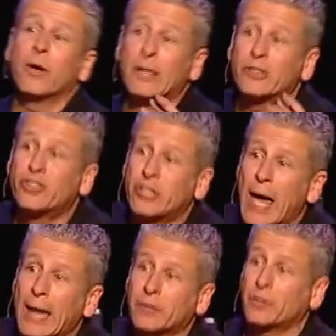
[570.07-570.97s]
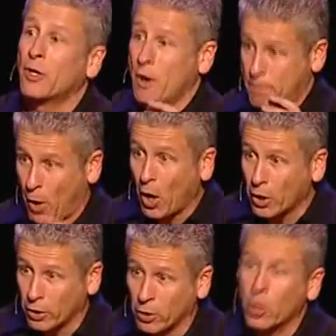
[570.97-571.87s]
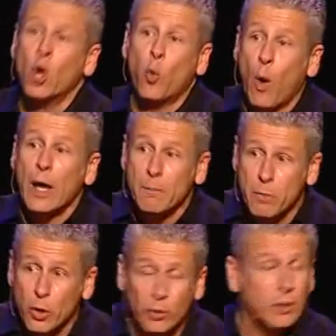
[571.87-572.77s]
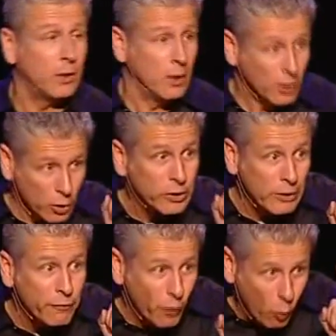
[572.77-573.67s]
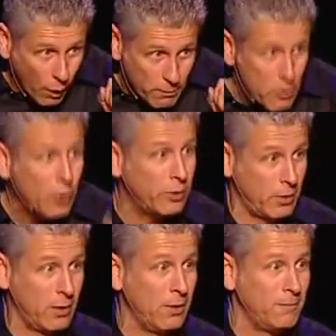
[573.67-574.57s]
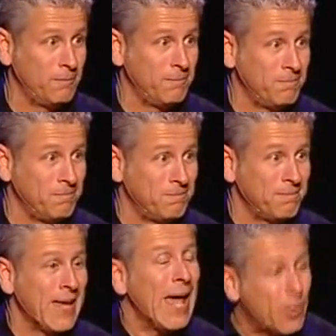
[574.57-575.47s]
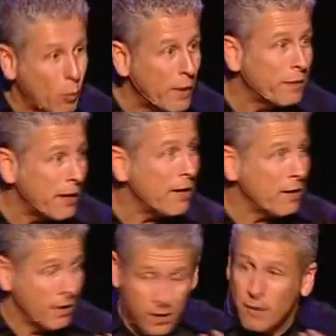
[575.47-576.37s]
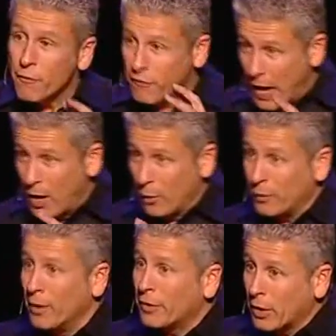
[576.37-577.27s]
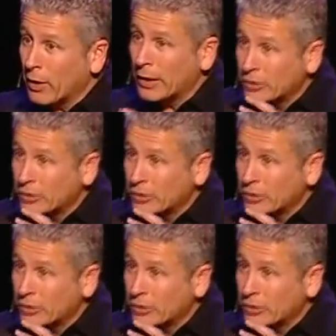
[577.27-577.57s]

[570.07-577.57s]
their exact partner, 1 million looking for 1 million. And when they found their